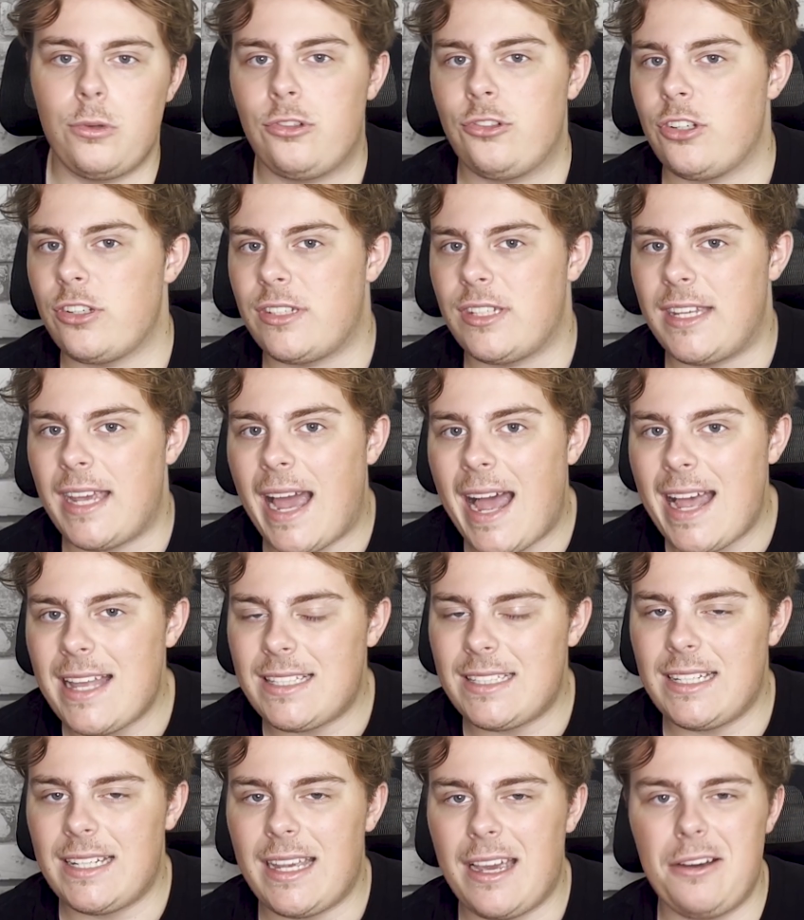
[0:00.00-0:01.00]
was just
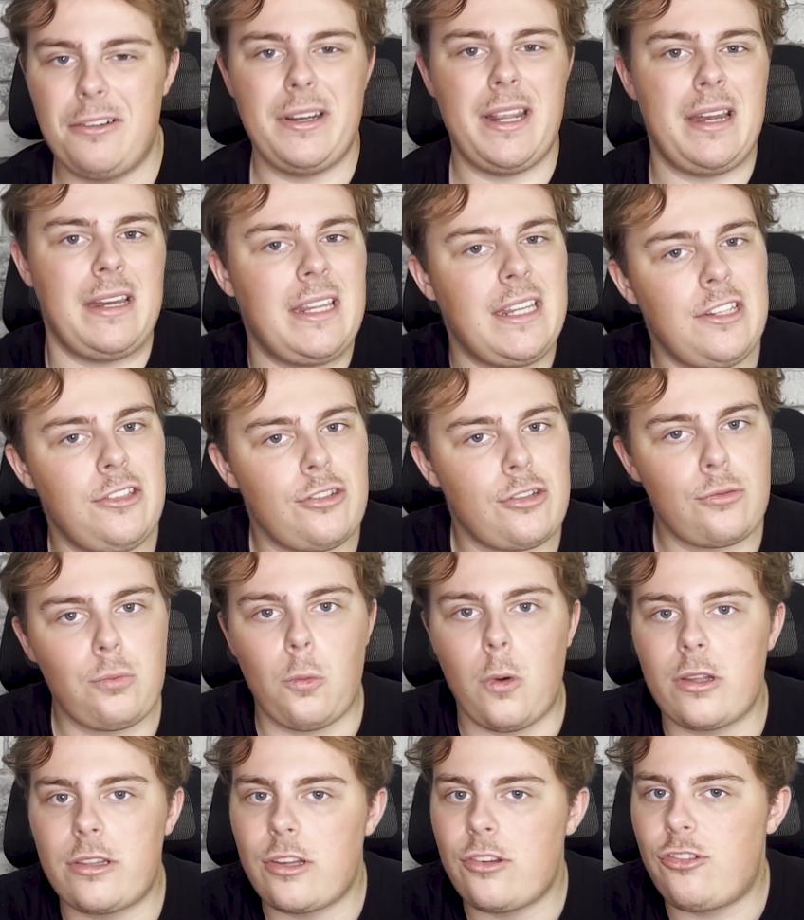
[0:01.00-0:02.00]
gassing out and he just
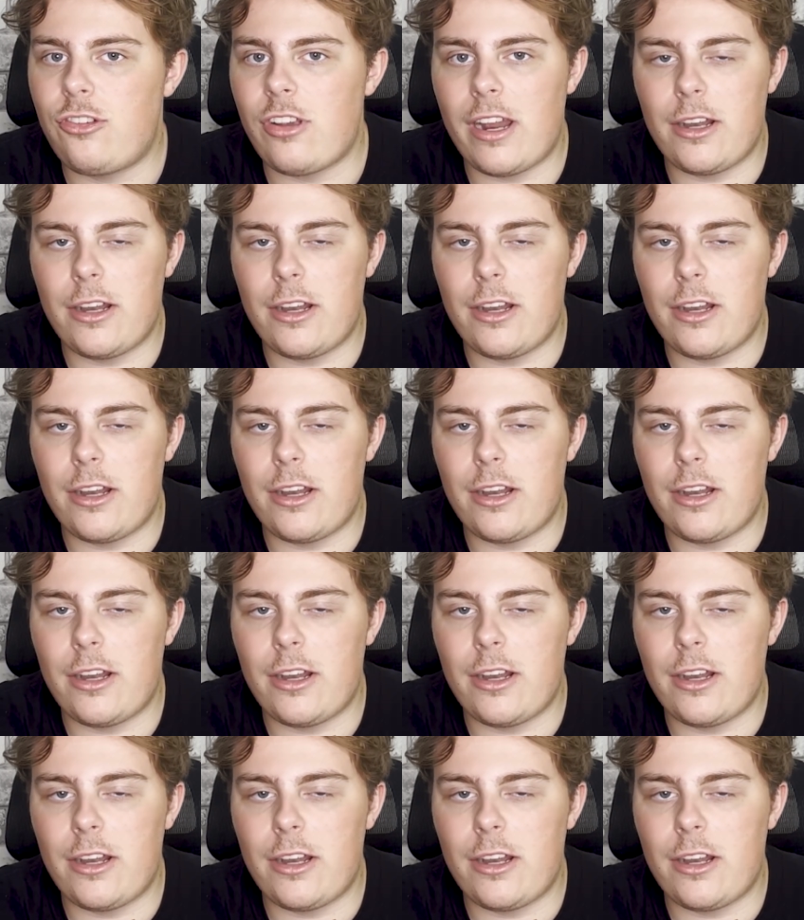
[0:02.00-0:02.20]
wasn't